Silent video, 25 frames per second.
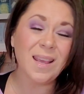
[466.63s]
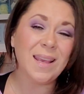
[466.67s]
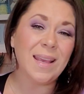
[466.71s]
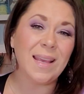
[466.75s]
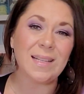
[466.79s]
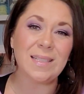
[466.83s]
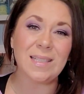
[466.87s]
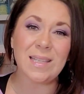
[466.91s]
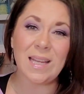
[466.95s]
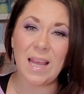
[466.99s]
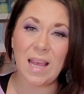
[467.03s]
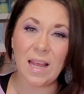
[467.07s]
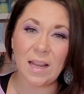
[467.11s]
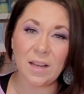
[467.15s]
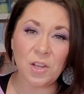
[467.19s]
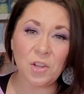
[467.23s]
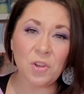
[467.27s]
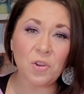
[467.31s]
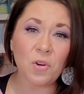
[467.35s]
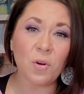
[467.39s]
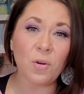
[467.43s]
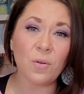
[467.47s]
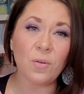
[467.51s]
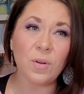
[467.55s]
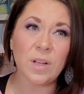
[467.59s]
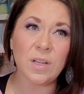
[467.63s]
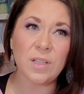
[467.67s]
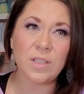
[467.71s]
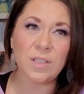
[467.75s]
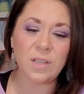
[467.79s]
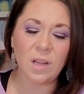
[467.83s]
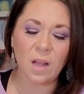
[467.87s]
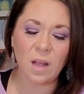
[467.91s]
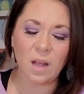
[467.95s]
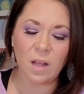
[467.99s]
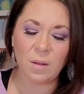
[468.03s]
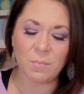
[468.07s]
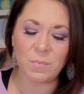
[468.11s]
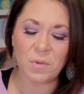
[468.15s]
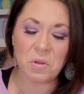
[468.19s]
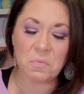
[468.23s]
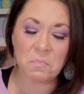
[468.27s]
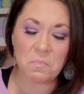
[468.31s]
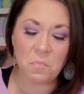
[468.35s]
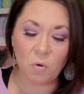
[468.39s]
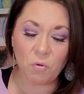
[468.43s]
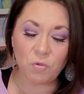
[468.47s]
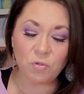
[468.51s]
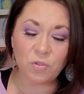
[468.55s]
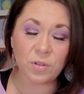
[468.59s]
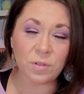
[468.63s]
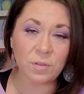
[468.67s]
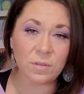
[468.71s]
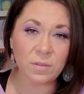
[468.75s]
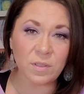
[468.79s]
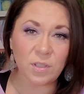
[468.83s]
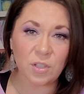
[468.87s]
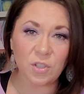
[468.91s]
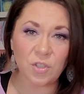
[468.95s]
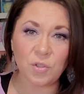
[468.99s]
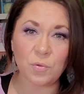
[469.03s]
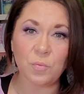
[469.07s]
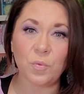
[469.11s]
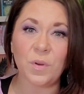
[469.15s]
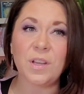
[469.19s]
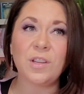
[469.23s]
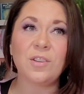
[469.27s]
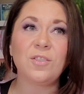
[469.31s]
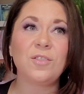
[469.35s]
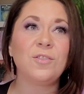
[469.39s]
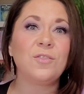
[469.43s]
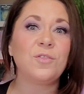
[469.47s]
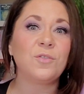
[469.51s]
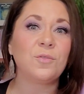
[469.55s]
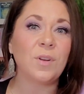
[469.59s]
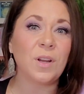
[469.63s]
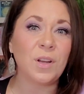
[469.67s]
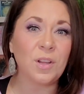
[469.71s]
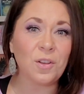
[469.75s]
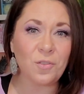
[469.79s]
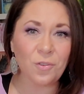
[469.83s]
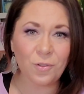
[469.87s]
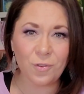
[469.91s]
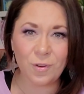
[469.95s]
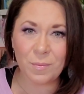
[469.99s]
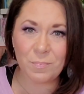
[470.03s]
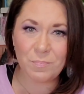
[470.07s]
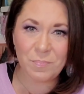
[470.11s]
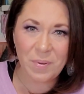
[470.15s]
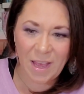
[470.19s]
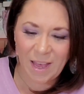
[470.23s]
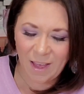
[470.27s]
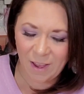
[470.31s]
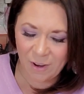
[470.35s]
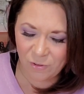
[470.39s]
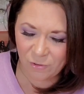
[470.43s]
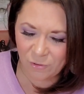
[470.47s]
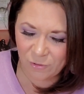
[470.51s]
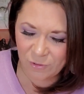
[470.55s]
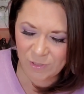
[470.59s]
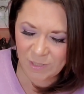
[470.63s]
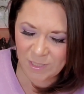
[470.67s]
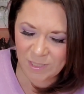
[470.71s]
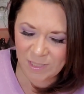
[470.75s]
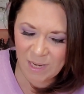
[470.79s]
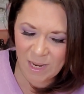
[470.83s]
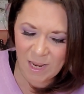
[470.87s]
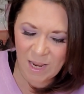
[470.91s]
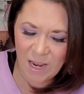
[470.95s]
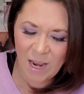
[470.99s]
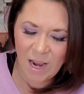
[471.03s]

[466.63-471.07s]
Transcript: into any current emotional situations or any current patterns